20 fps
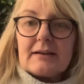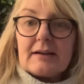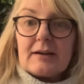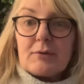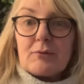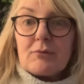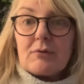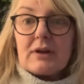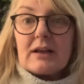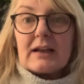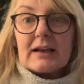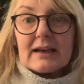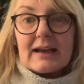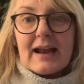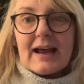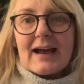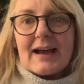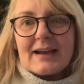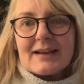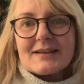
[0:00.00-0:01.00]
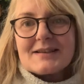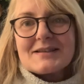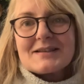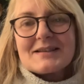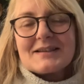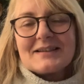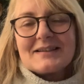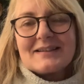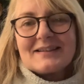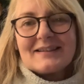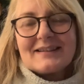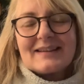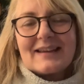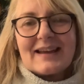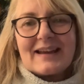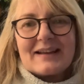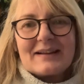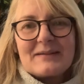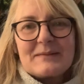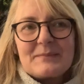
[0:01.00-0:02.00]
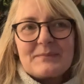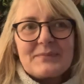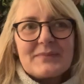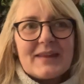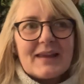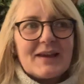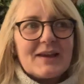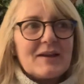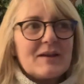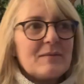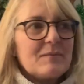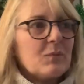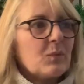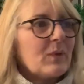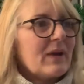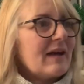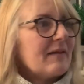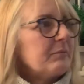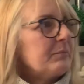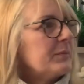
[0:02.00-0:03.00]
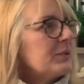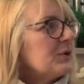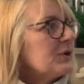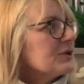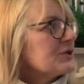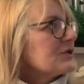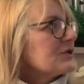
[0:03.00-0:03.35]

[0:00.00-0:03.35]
Really nice. Yeah. We have bought